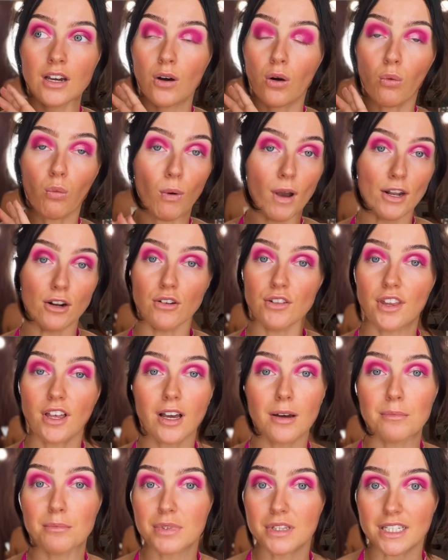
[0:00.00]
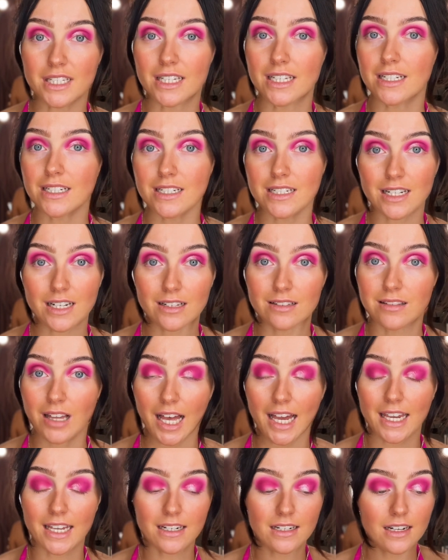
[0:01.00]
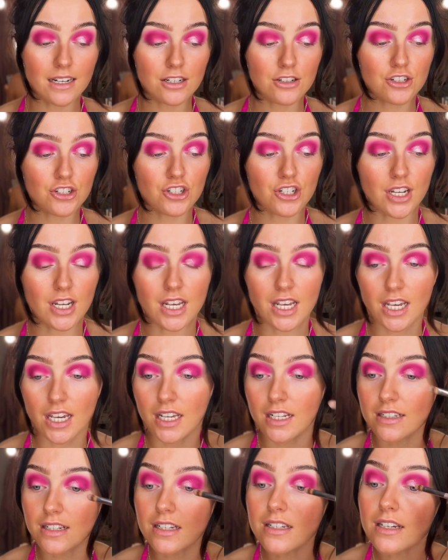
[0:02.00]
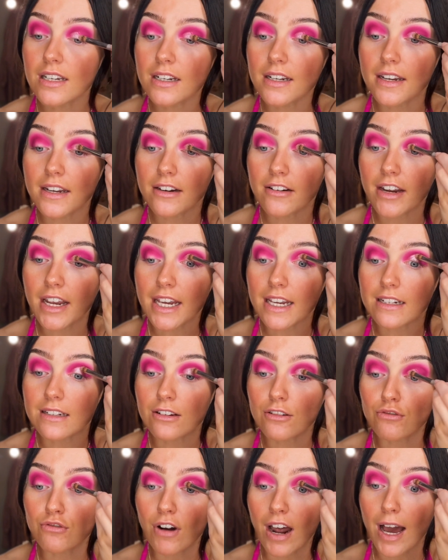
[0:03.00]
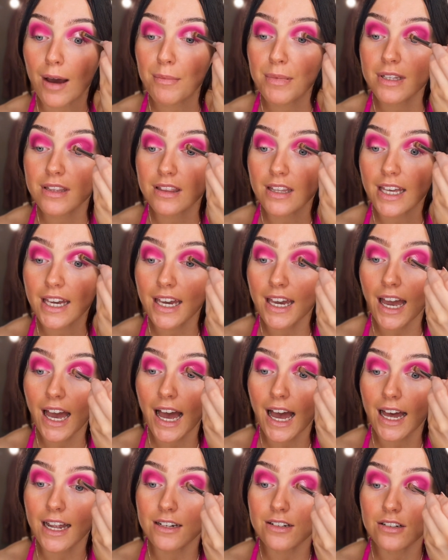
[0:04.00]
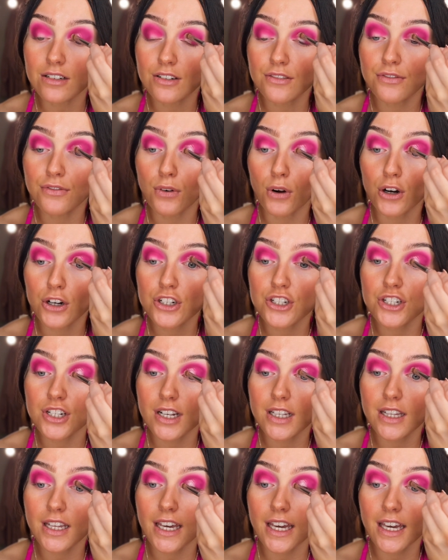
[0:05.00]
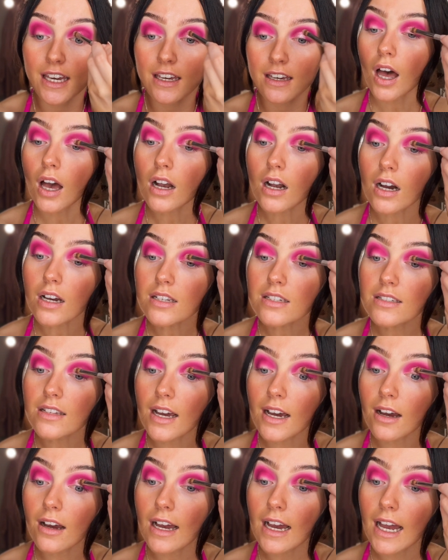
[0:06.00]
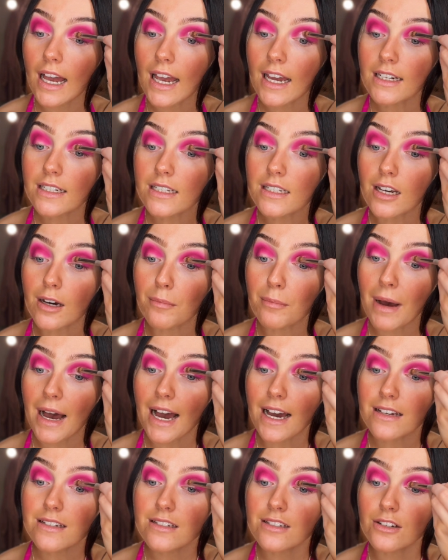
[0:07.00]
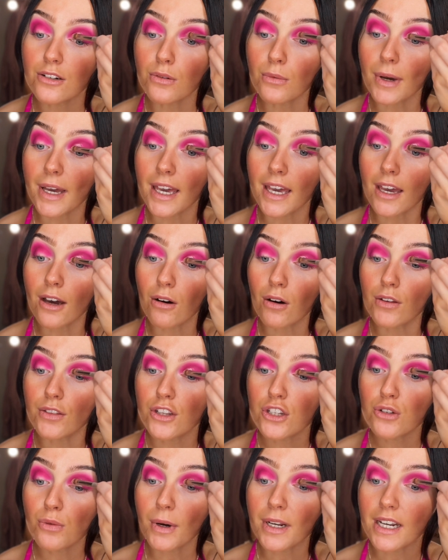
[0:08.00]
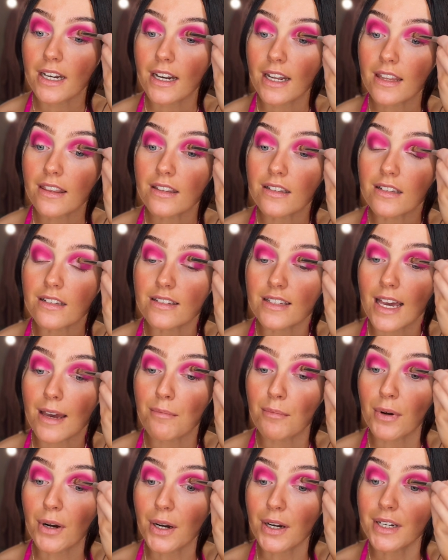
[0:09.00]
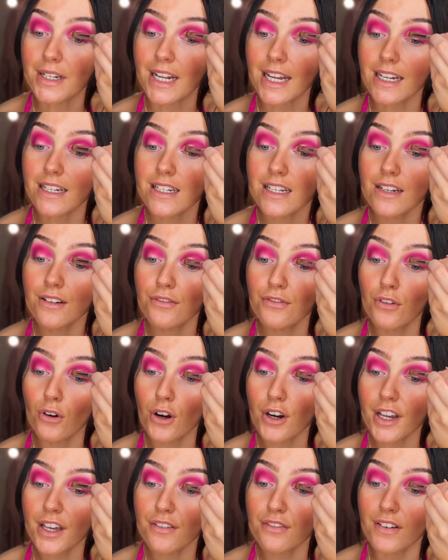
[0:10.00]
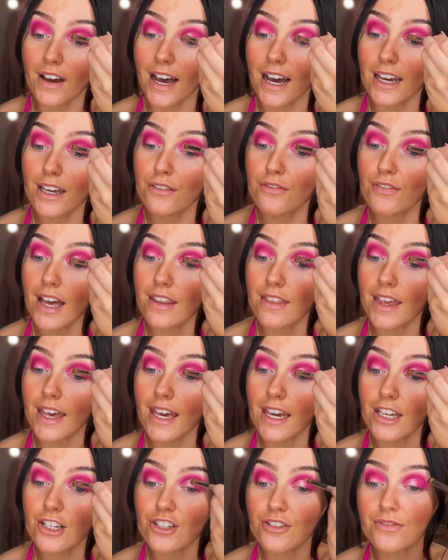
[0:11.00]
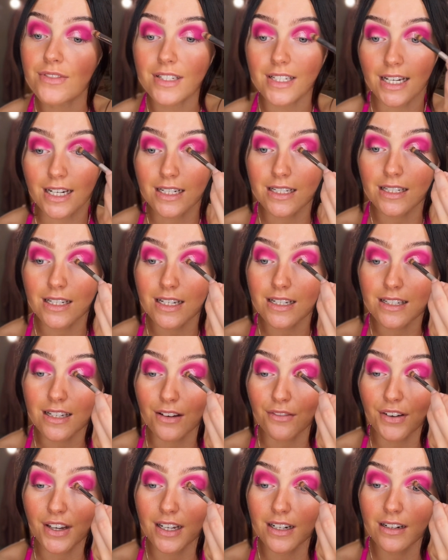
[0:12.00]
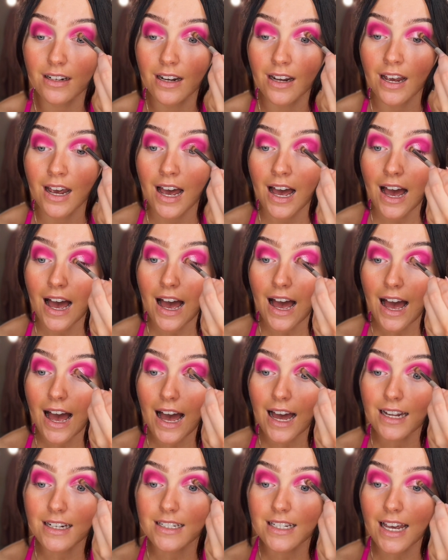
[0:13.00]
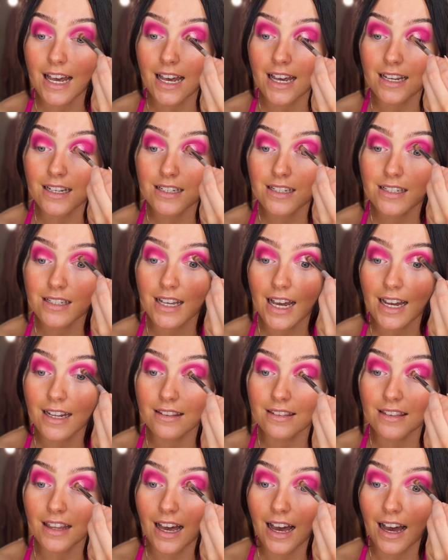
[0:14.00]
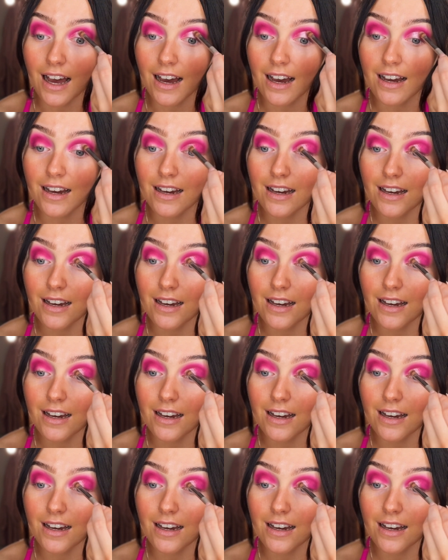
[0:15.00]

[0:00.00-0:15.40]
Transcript: went on the complete decline. She deteriorated rapidly and unfortunately Augusta ended up passing away on the 29th of December 1945 at the age of 67 and it is said that